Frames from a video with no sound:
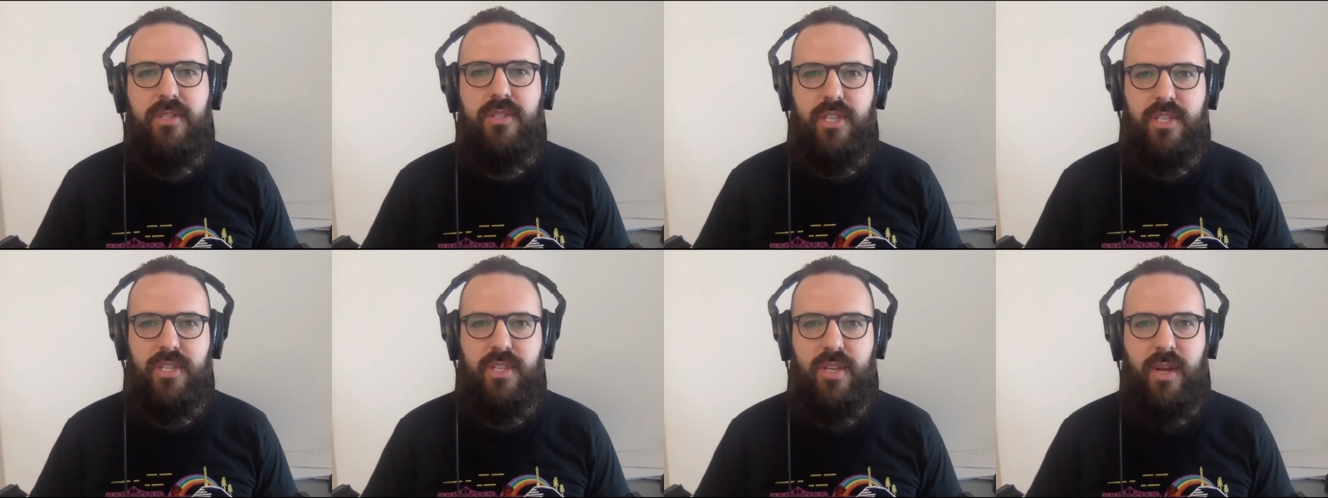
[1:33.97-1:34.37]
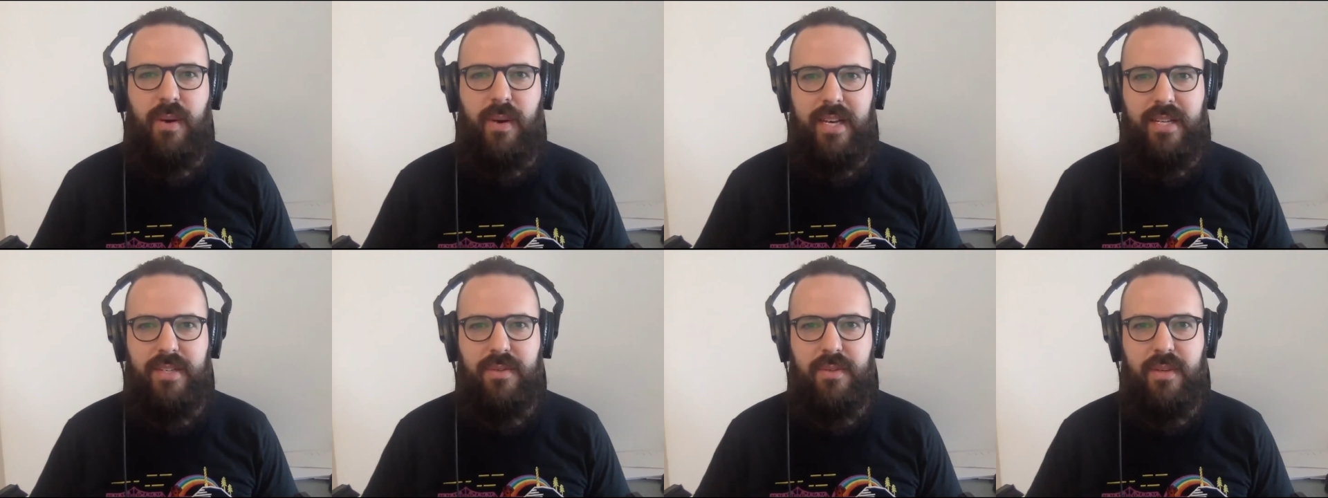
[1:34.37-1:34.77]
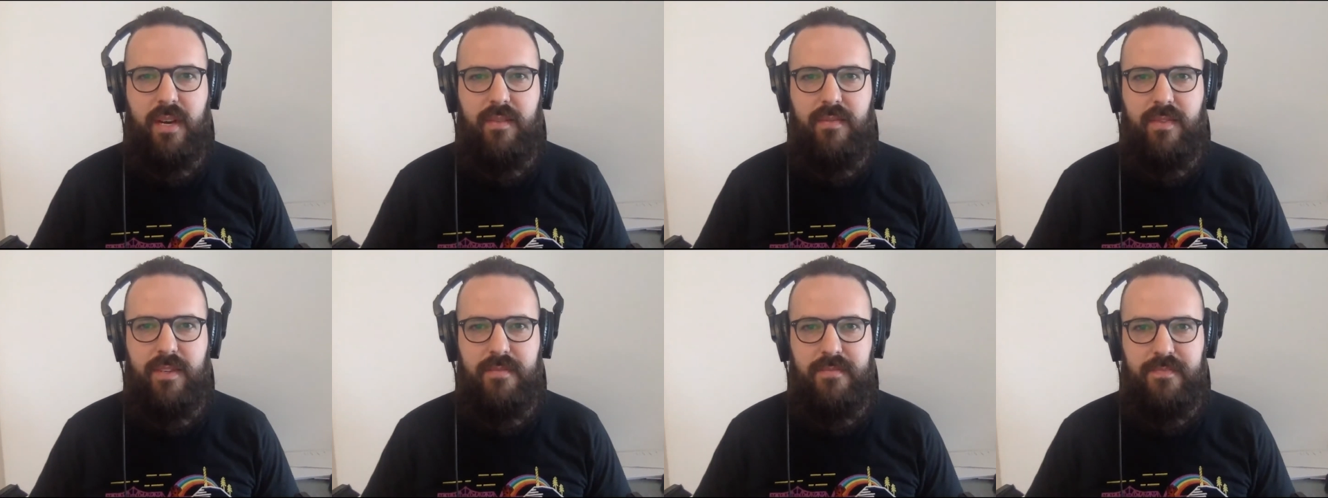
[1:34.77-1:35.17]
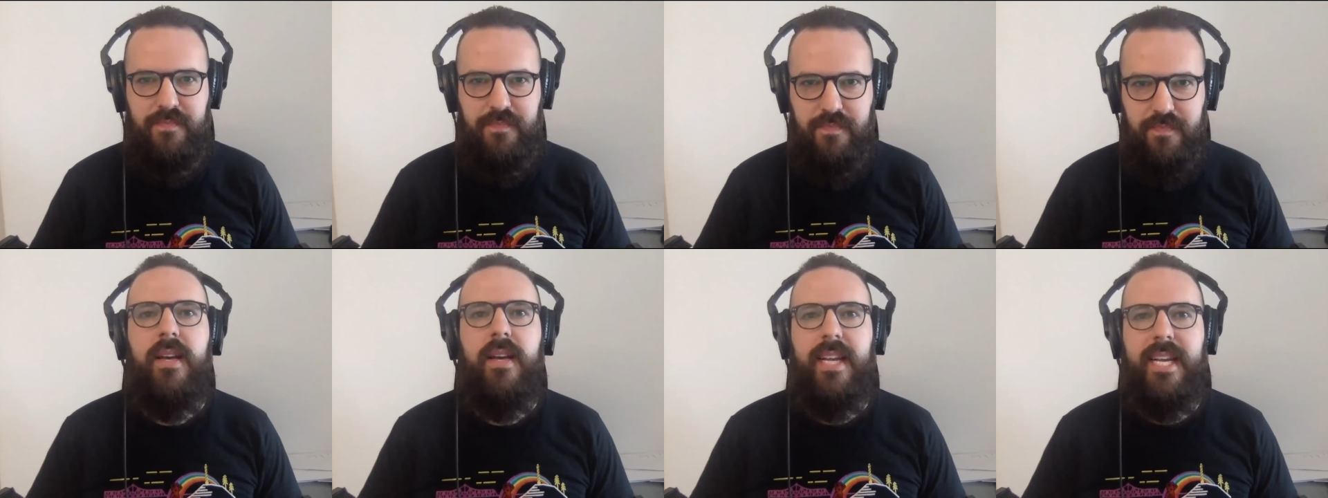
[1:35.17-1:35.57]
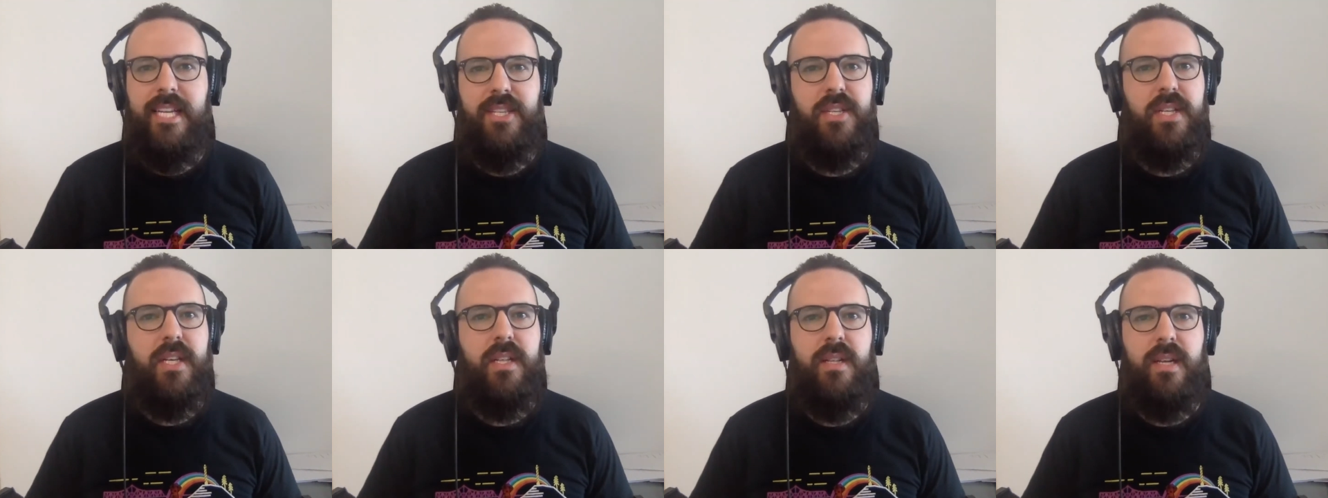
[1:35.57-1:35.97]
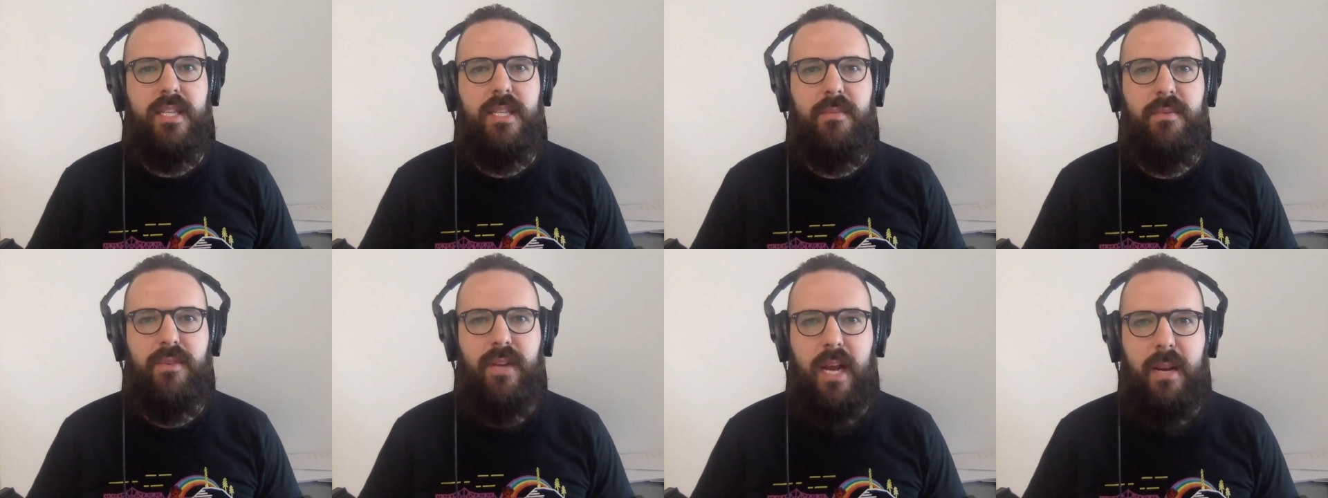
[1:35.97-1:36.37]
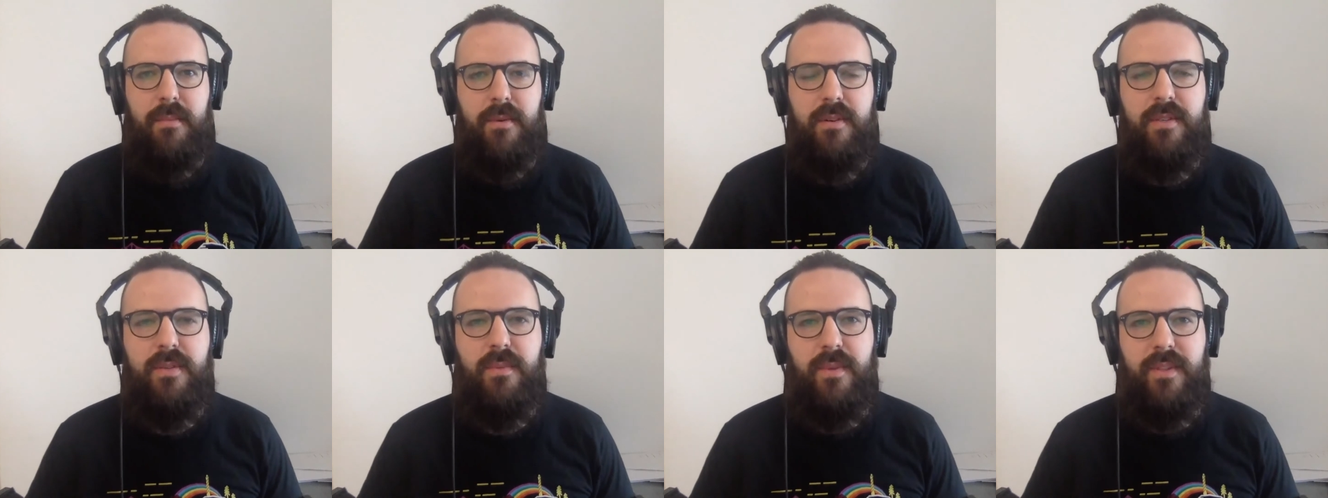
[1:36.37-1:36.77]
Justuno has you covered. Easily collect subscribers